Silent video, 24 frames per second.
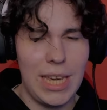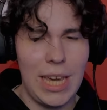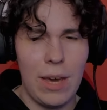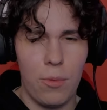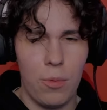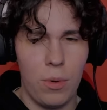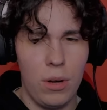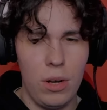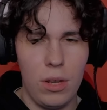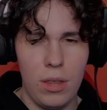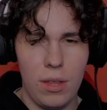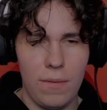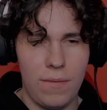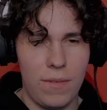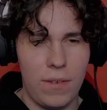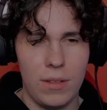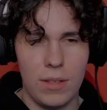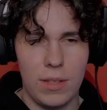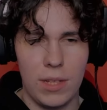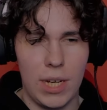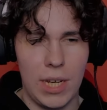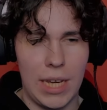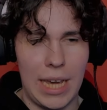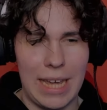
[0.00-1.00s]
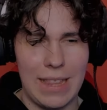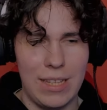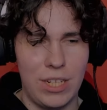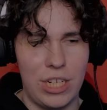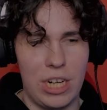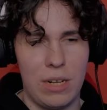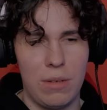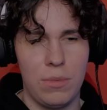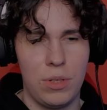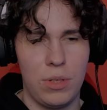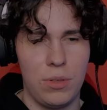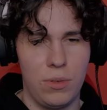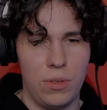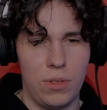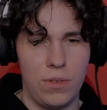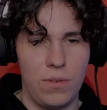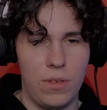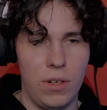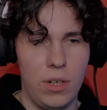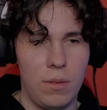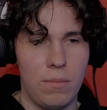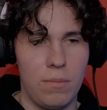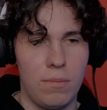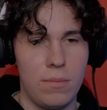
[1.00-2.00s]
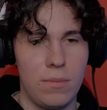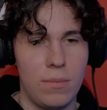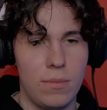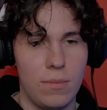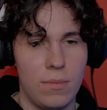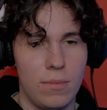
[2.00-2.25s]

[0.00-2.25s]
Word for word: Yeah, where the fuck did he get the gemstones from?